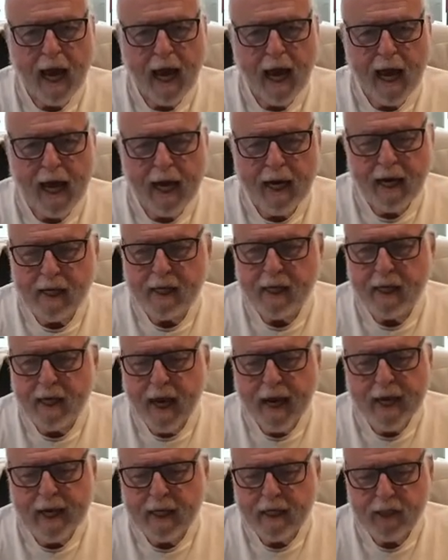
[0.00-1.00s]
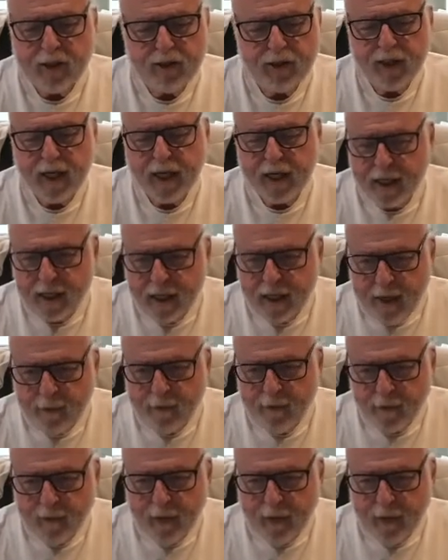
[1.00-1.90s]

And at the end, you say, yep,